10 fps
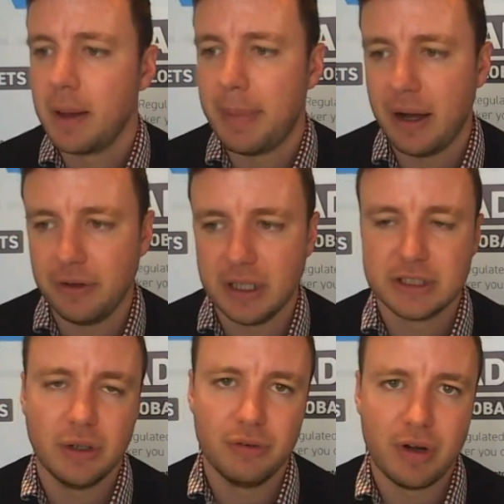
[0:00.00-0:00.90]
Pound US
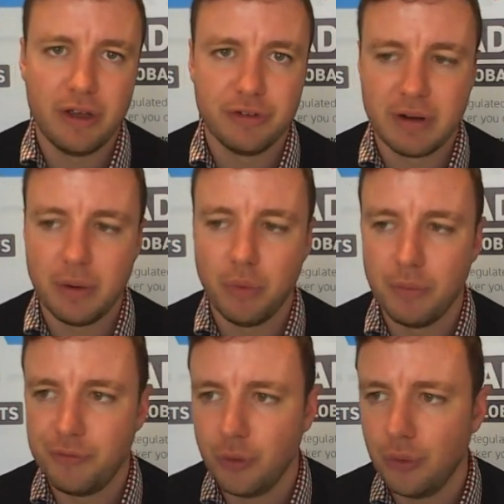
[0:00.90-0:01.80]
dollar raised from around
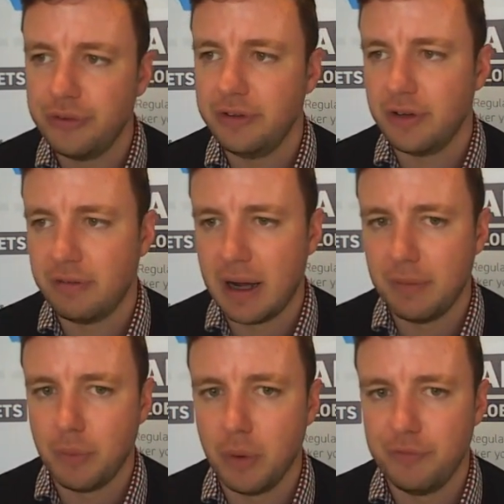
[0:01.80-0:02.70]
140 to
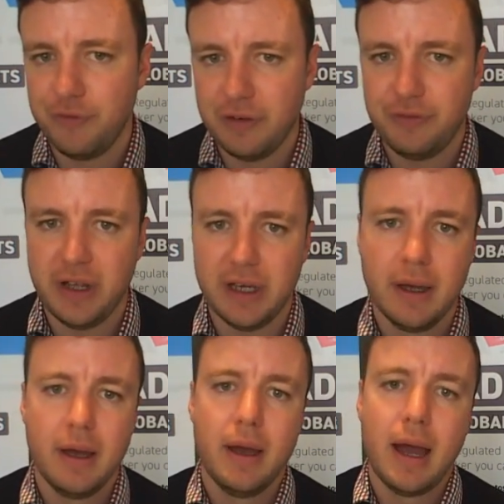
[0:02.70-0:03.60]
around 150,
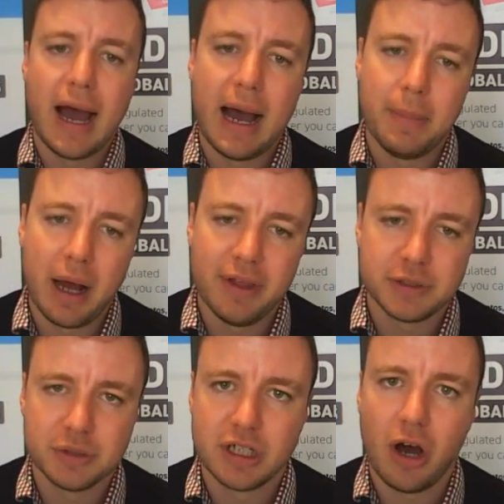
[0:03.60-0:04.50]
and
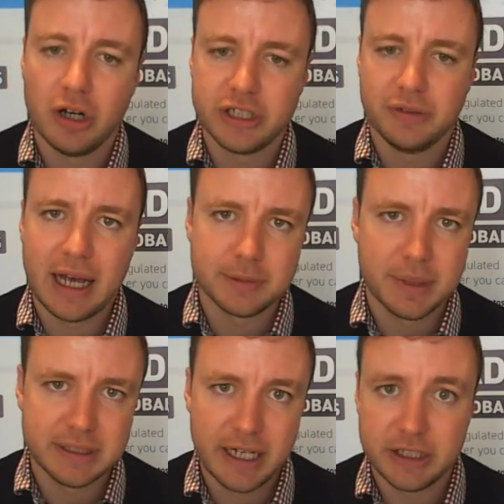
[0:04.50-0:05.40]
this was largely on the
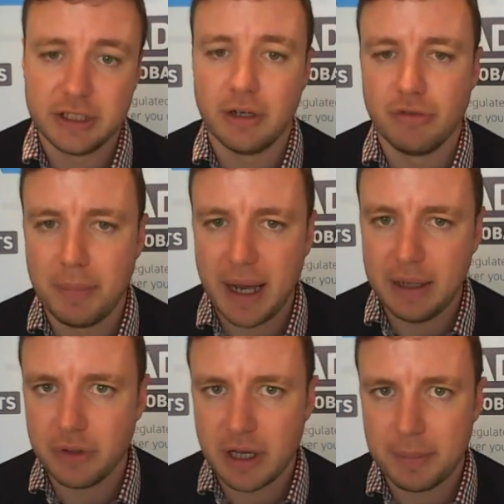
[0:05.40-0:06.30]
expectation that
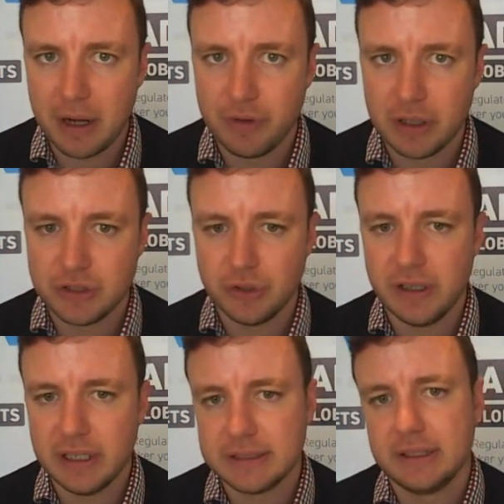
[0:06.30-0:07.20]
Remain would come out
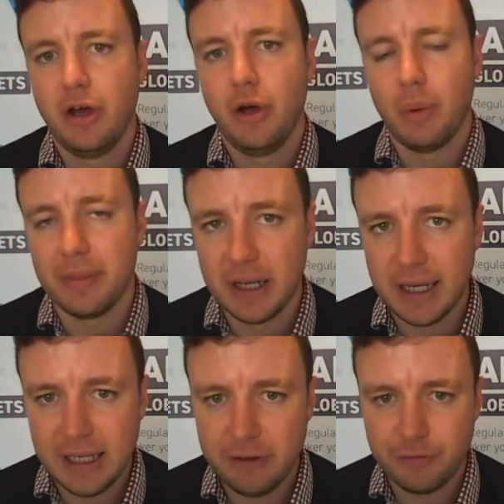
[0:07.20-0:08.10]
victorious. When the
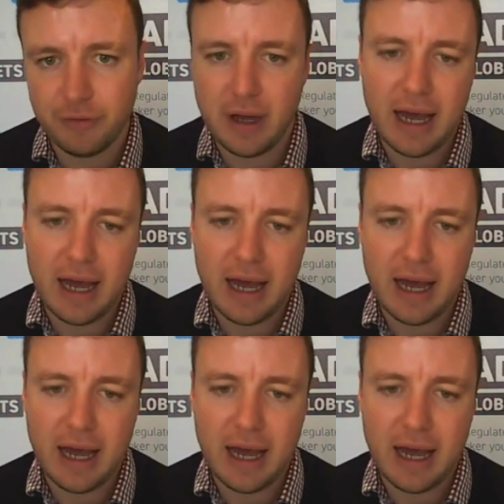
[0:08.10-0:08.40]
Leave